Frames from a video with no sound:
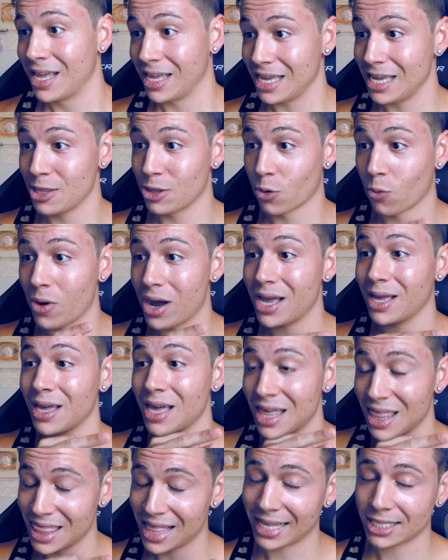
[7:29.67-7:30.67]
Either way,
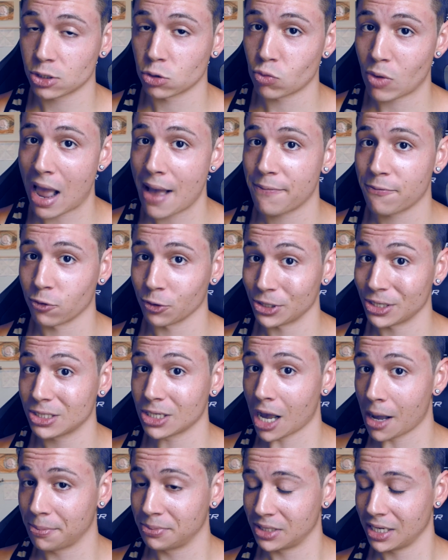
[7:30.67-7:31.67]
that's a wrap for
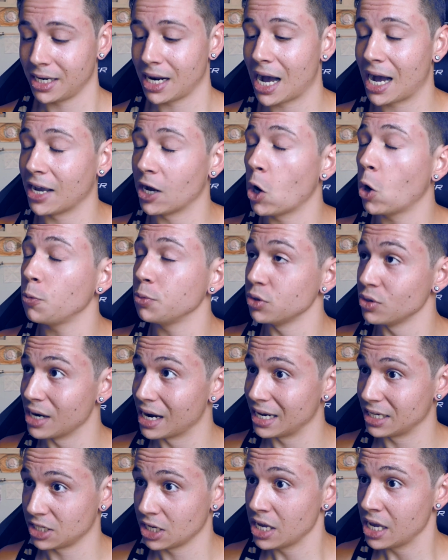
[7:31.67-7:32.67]
this update. I hope you
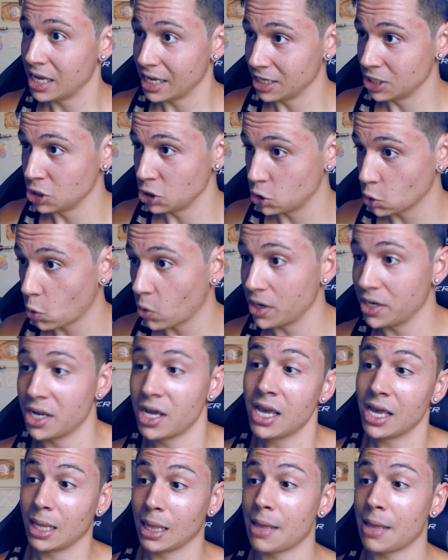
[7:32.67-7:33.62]
guys enjoyed.